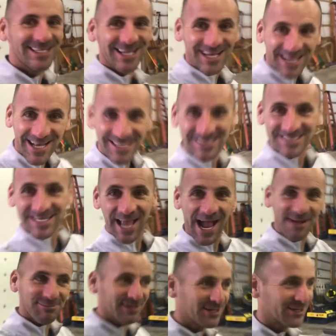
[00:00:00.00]
Yes,
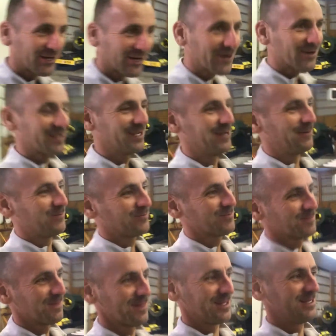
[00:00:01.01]
Captain Kirk.
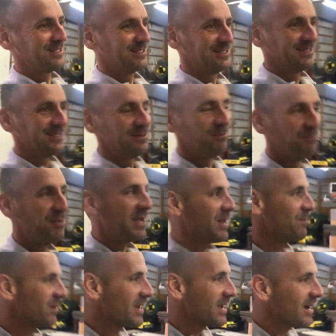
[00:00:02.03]

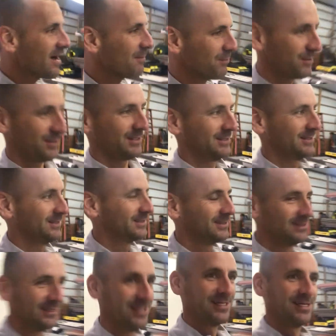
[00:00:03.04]
Beam me up.
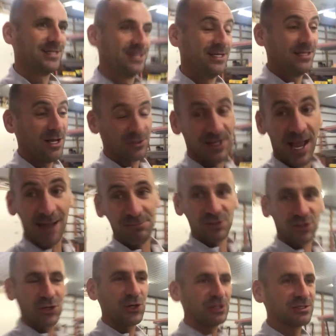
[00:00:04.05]
Now,
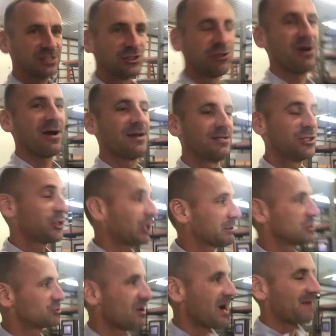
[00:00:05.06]
Captain Kirk's in
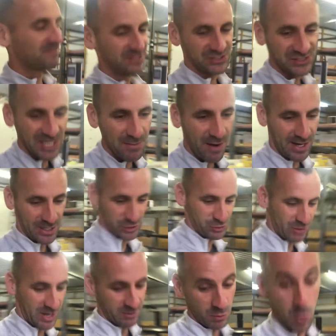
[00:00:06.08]
charge of driving the
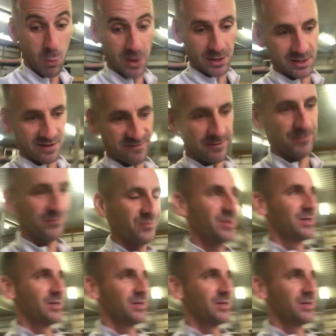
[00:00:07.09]
semi-truck, well, one of them.